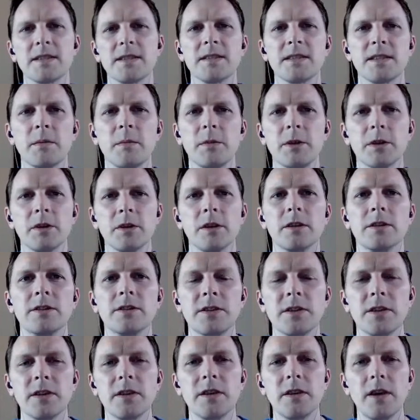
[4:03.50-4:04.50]
is similar
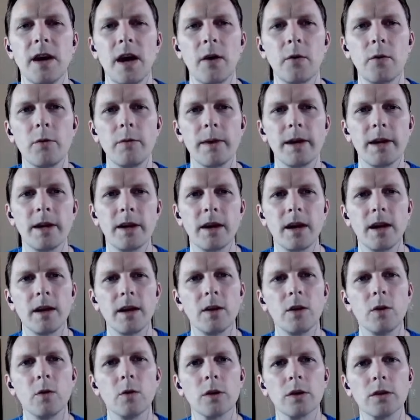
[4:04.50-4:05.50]
to how we made our
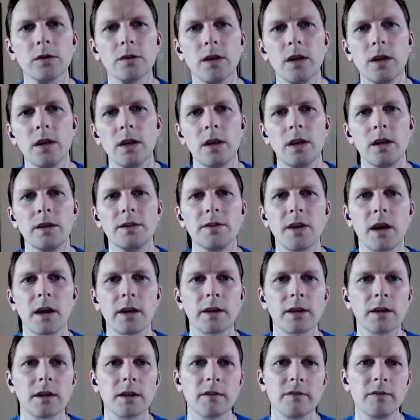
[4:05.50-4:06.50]
hello world.
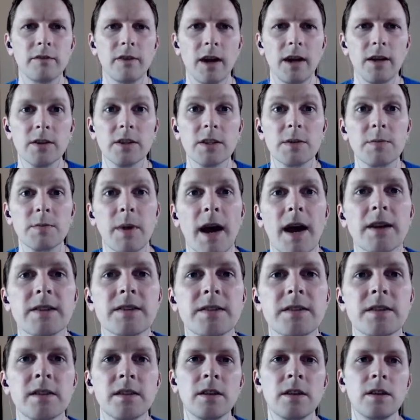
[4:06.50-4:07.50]
Docker file is
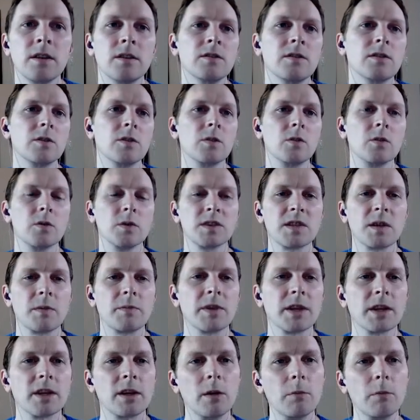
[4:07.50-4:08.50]
passed to
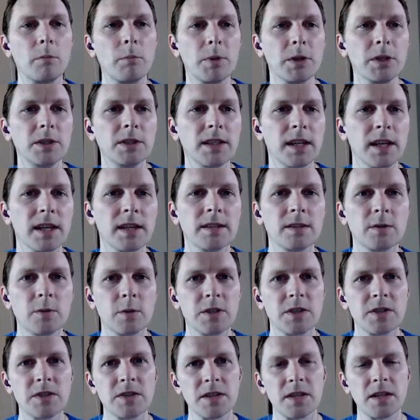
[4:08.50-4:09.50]
something called BuildKit,
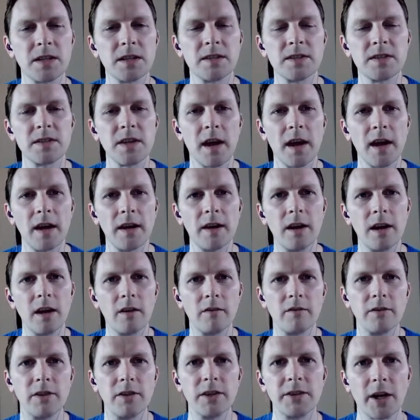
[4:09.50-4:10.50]
which is inside
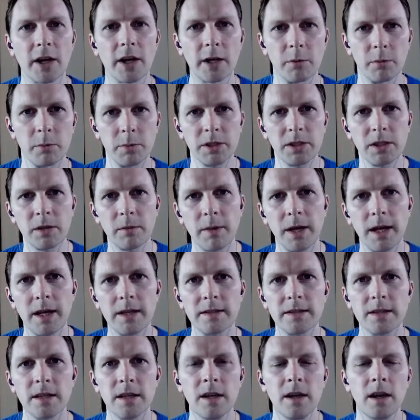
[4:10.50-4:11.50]
of the Docker build command,